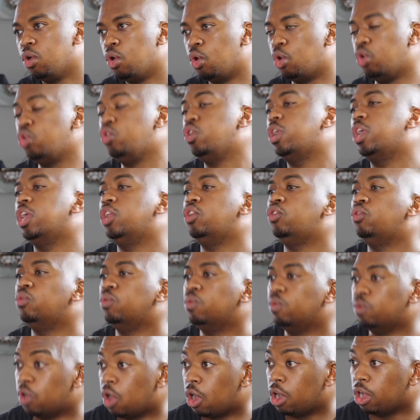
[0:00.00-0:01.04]
Or you can do
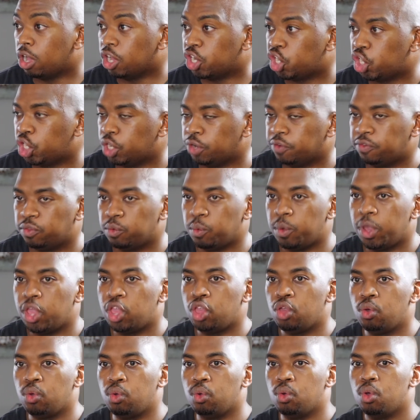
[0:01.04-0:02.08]
longer shift where
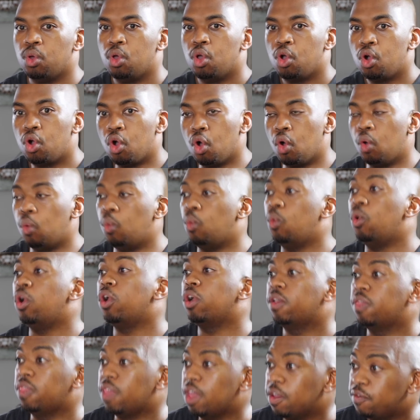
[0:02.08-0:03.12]
you go
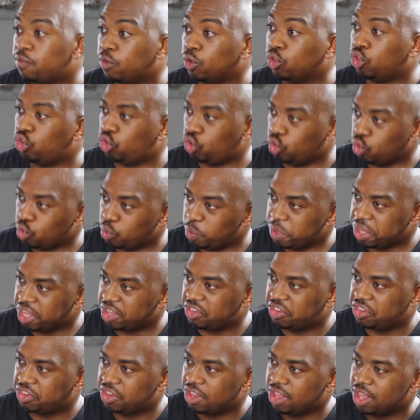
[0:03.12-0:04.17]
work there for 2
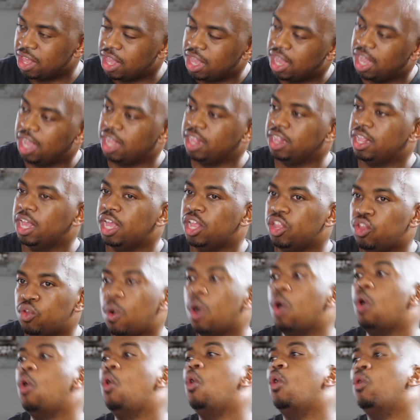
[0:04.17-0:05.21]
weeks and then you
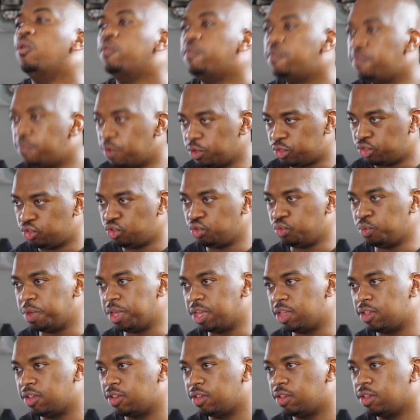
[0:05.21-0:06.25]
are off for 2
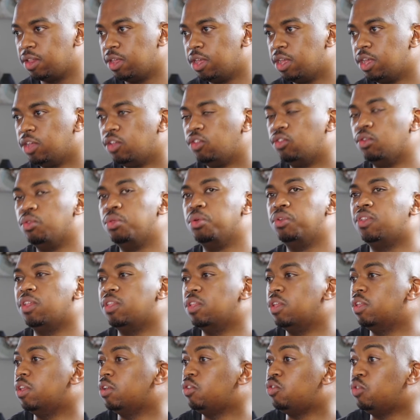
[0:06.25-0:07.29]
weeks. So those are
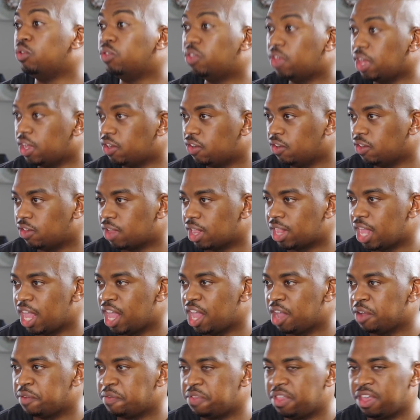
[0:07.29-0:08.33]
the rotations that they
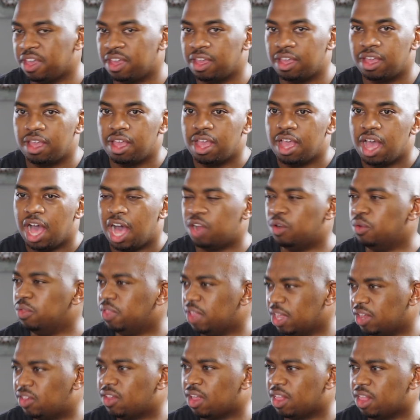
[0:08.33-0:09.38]
have there. I don't
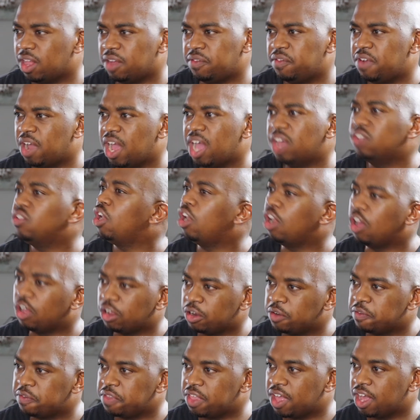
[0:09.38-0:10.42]
think South Africa has a lot
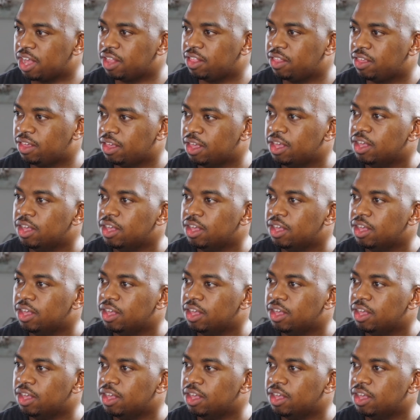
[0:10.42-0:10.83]
of that.